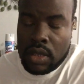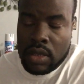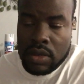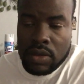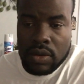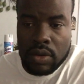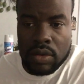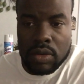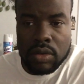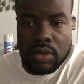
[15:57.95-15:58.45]

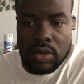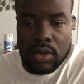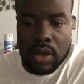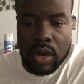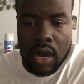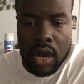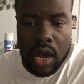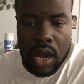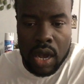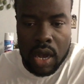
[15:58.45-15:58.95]
So you
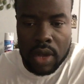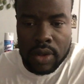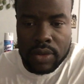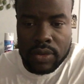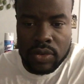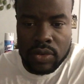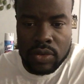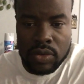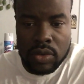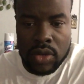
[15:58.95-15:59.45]

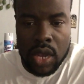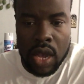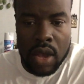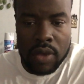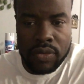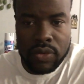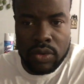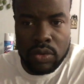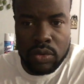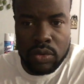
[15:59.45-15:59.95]

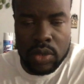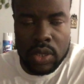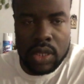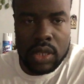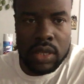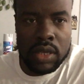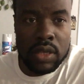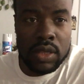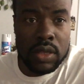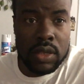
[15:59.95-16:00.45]
have to
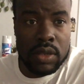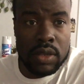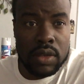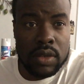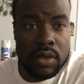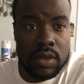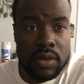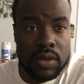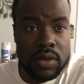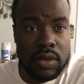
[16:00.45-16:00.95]

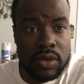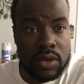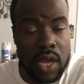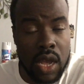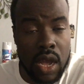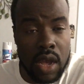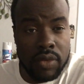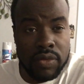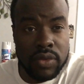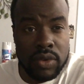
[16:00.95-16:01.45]

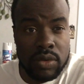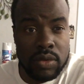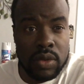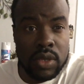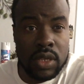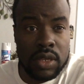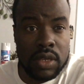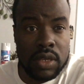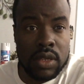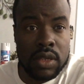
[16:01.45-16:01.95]

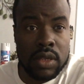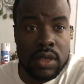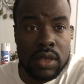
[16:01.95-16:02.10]
it.